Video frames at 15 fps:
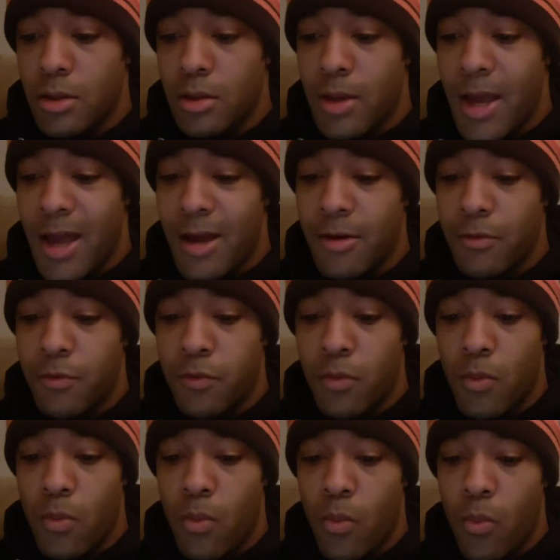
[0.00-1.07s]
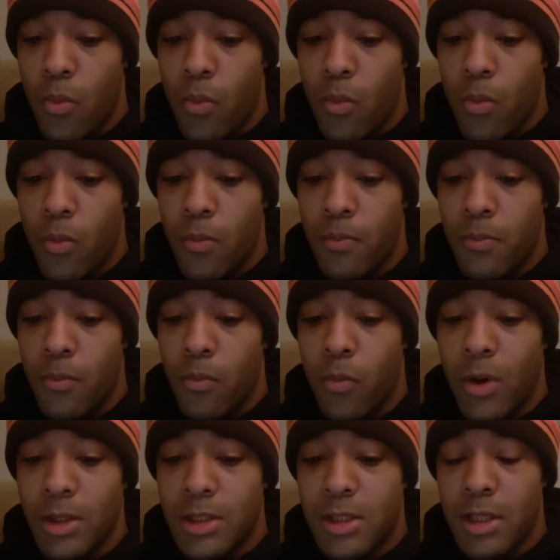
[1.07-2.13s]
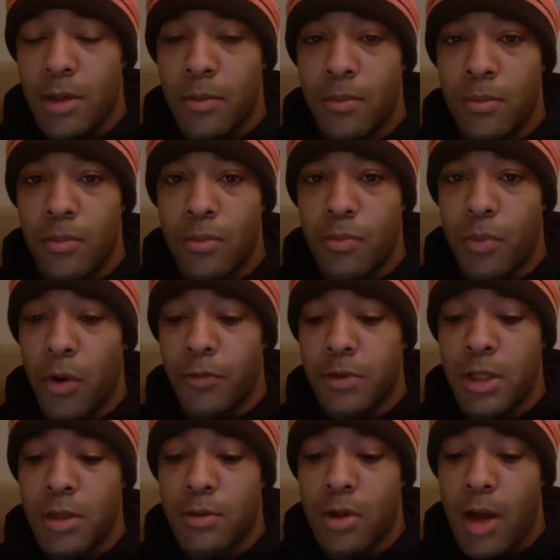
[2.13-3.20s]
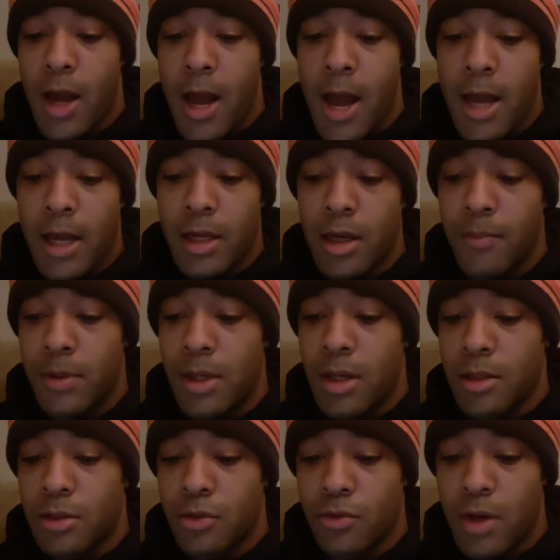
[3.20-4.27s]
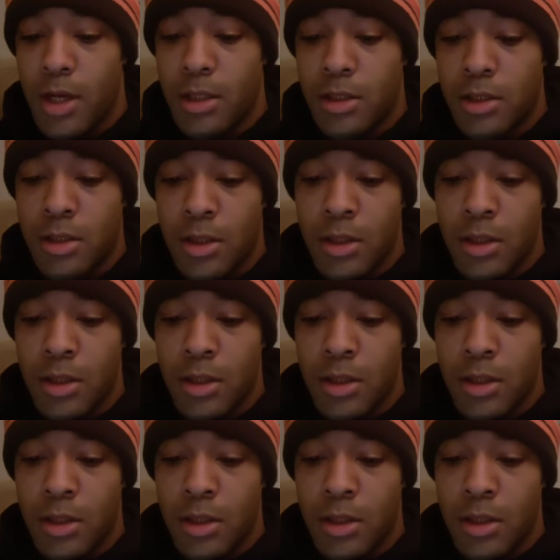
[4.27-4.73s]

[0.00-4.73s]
You have one team, both teams are hot coming down the stretch.